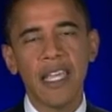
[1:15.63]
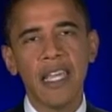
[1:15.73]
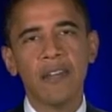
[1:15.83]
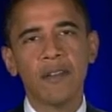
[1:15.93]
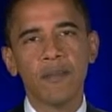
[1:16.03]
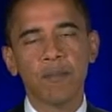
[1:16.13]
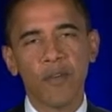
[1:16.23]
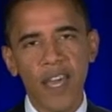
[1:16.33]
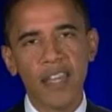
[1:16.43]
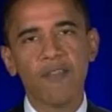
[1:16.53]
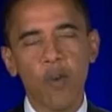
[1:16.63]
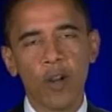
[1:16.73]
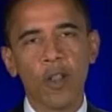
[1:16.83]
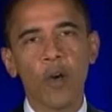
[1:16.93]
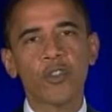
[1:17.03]
in preventing
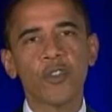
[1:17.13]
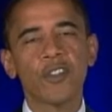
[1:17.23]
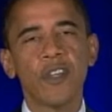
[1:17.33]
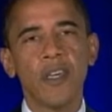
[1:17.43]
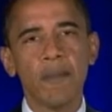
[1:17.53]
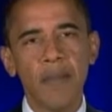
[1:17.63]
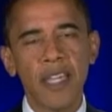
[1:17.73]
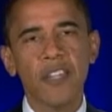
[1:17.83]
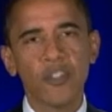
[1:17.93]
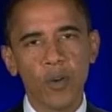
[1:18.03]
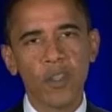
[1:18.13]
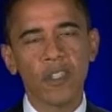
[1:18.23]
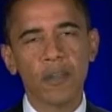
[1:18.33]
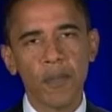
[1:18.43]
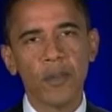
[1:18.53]
foreclosures, making sure
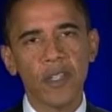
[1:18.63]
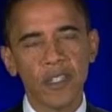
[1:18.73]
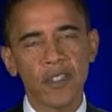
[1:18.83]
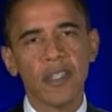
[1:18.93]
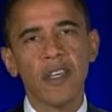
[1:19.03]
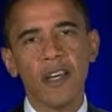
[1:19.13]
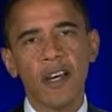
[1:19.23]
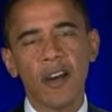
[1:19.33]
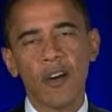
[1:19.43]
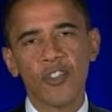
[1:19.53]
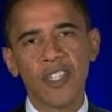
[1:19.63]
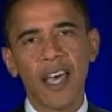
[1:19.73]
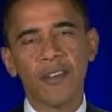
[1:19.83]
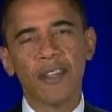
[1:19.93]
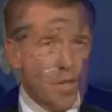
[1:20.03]
that communities uh, are
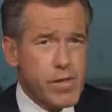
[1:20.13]
sound.